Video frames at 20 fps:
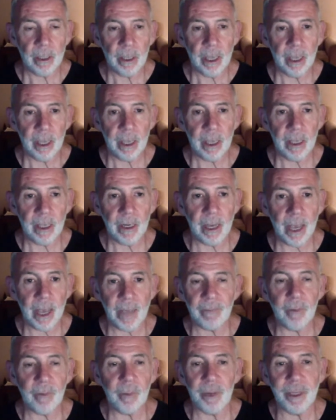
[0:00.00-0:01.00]
and I
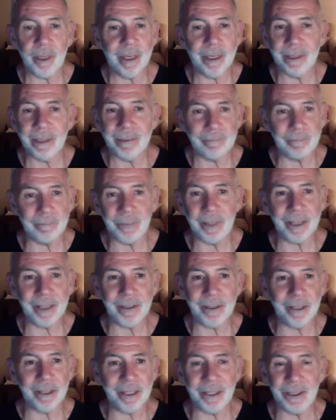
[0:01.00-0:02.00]
haven't been
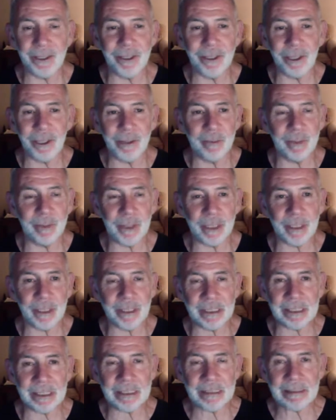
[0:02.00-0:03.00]
in the gym
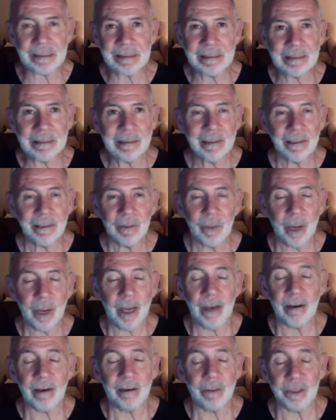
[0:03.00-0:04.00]
since
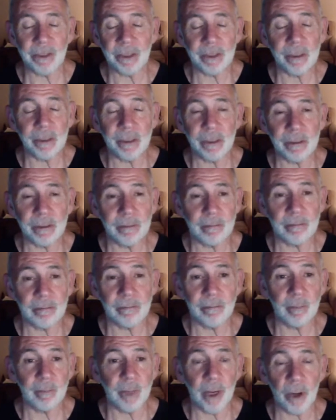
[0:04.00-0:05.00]
my
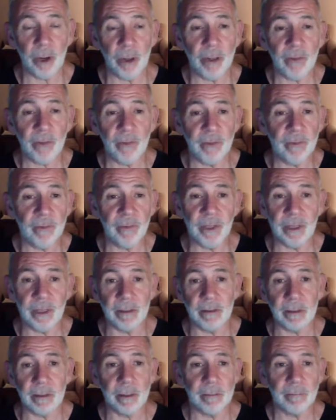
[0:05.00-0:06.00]
early
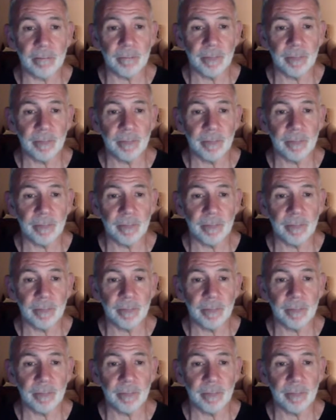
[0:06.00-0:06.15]
50s.